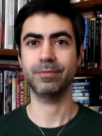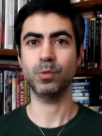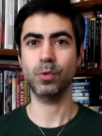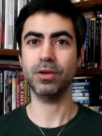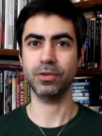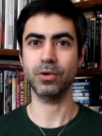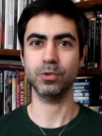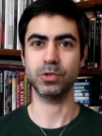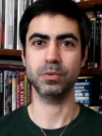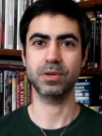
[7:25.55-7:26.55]
wealth
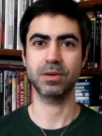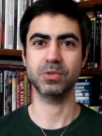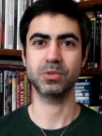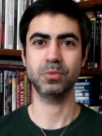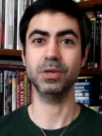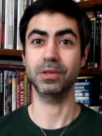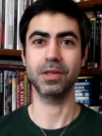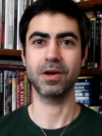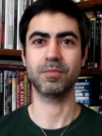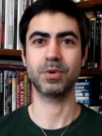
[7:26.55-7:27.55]
also comes with a
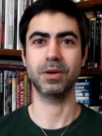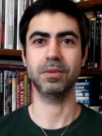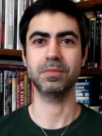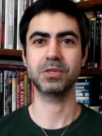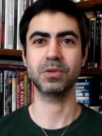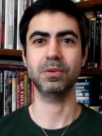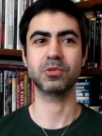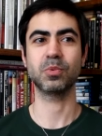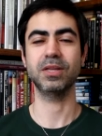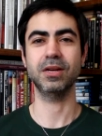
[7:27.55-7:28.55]
lot of problems. So
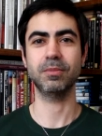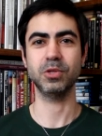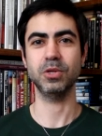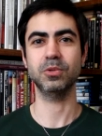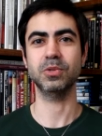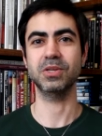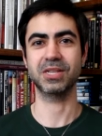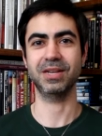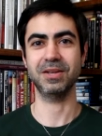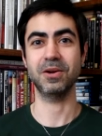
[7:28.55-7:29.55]
it's really up to you to
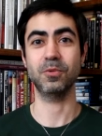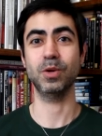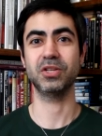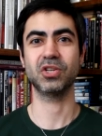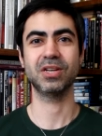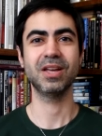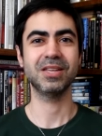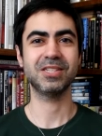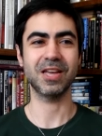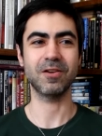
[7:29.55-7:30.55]
decide, you know, which
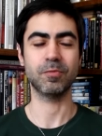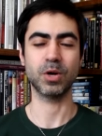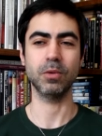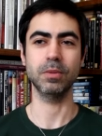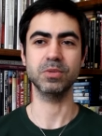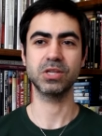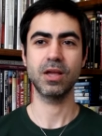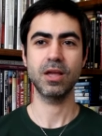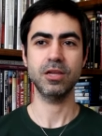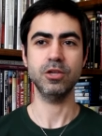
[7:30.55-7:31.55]
set of problems
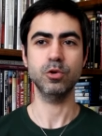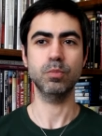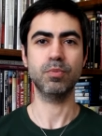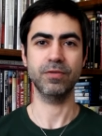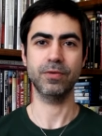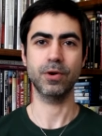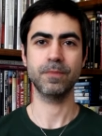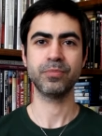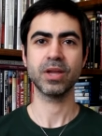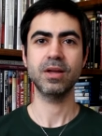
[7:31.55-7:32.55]
you prefer.
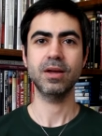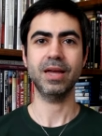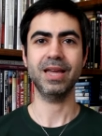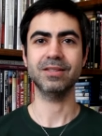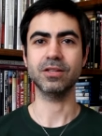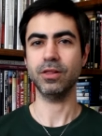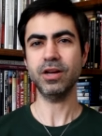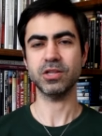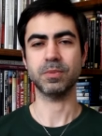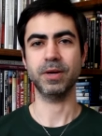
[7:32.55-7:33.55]
And
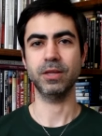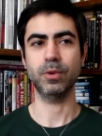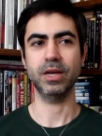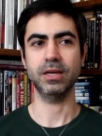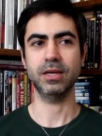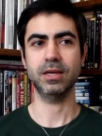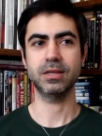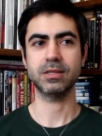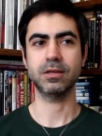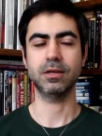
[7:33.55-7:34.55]
lust, by the way,
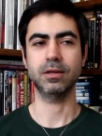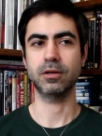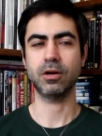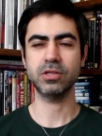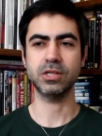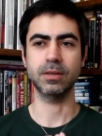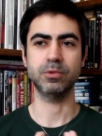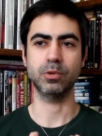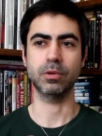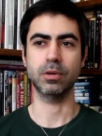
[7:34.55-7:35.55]
is a
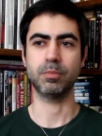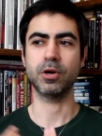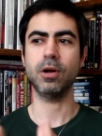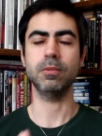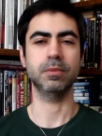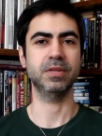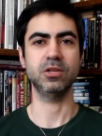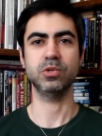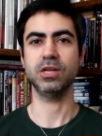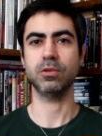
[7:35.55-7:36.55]
concept or a problem that
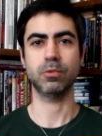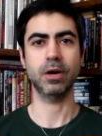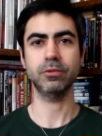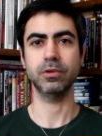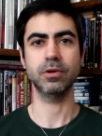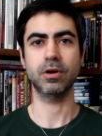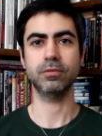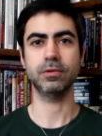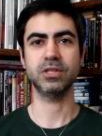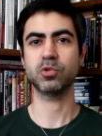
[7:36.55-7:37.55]
you see throughout the
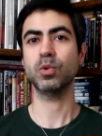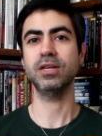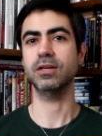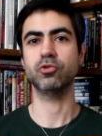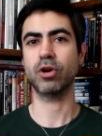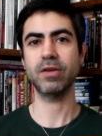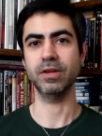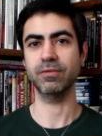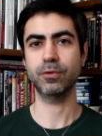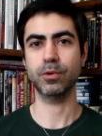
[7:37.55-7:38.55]
novel. It's really a
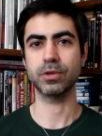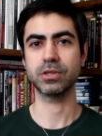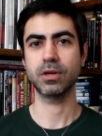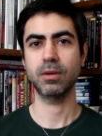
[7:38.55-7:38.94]
driving force